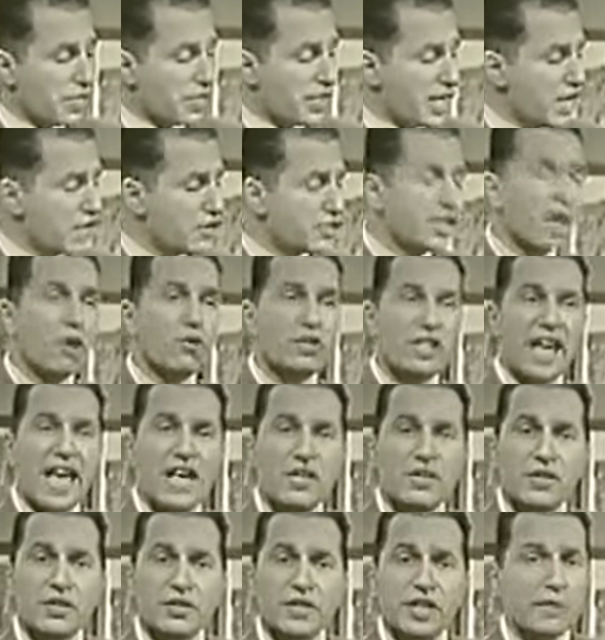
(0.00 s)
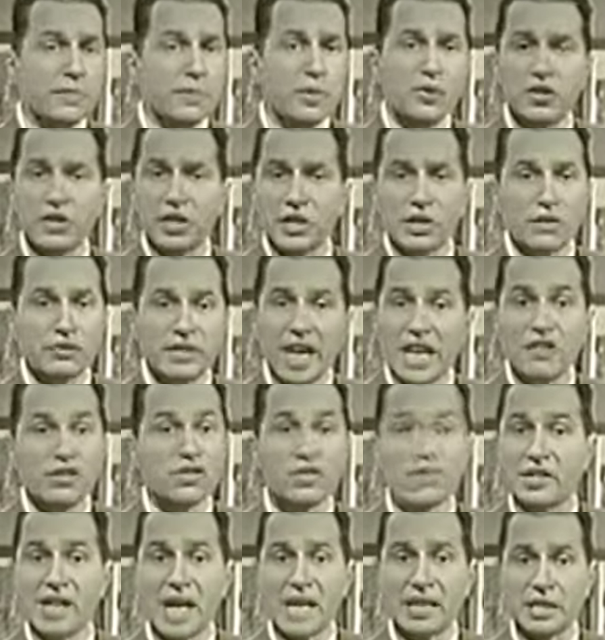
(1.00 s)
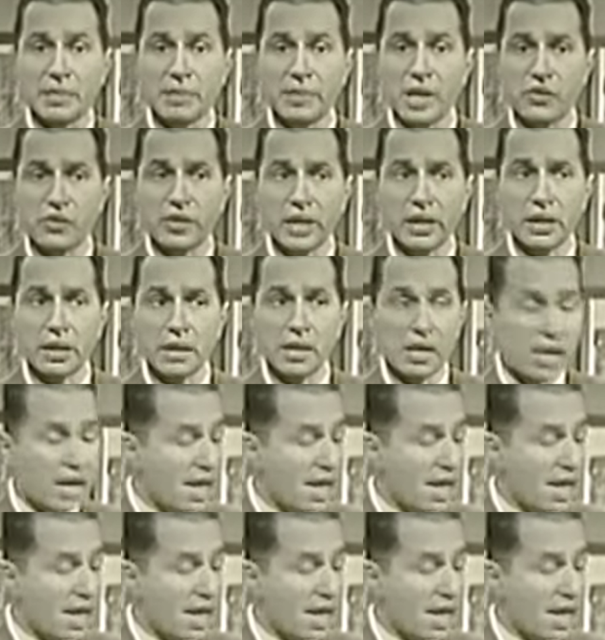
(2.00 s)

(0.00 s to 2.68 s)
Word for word: These notations, these musical notations are not the music.